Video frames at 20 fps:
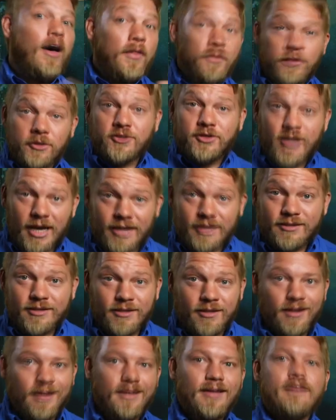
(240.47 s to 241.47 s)
other
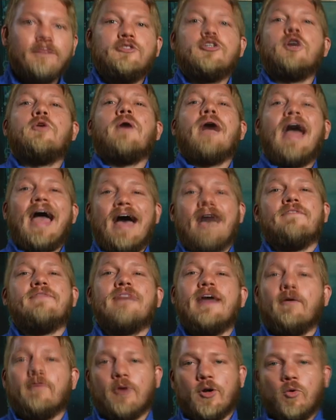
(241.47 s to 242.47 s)
states don't
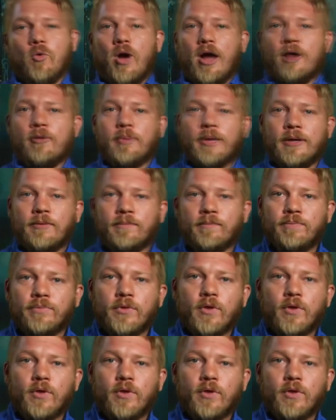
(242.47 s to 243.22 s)
have that requirement.